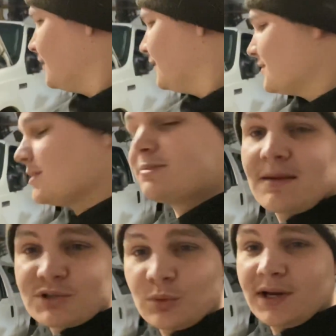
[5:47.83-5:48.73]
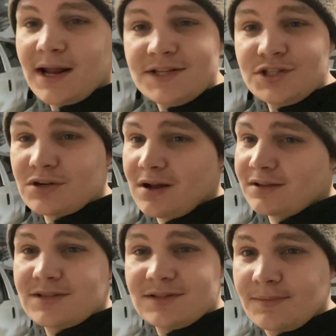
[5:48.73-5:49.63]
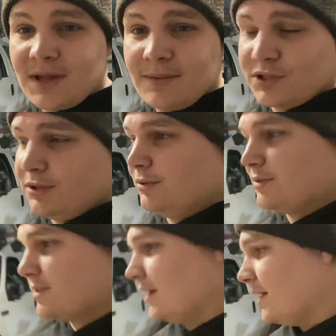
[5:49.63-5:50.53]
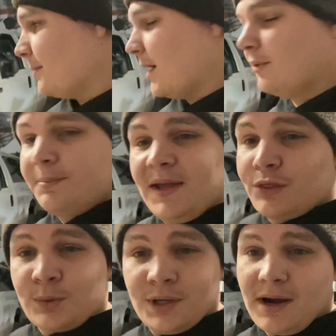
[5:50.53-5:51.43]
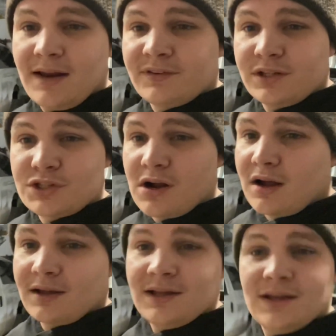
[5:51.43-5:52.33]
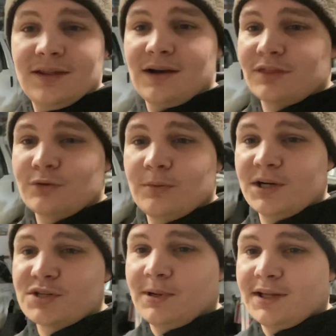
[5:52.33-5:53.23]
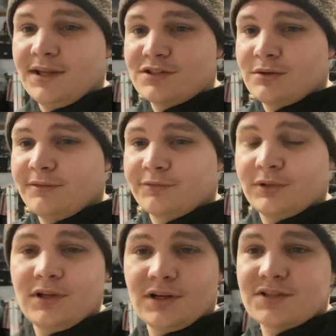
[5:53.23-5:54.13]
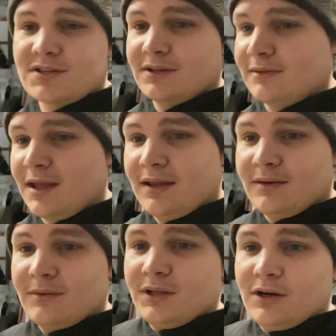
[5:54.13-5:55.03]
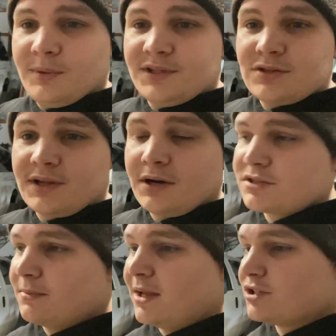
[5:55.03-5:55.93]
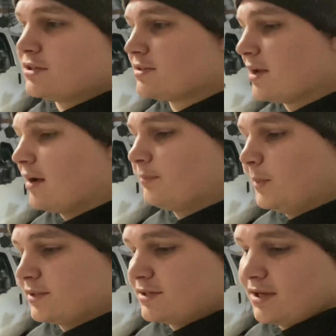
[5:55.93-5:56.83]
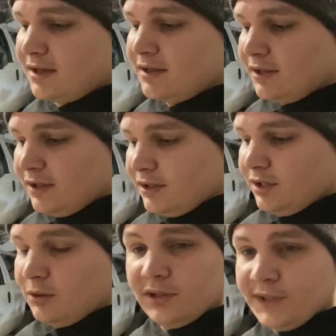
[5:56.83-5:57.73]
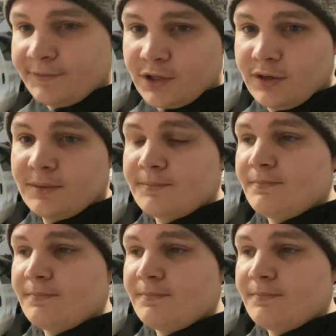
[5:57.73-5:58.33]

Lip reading: Sometimes you win on these trucks, sometimes you lose. I only paid $3 grand for the truck, and then I threw a bunch of money into it for looks, and we took care of some engine stuff. But a lifter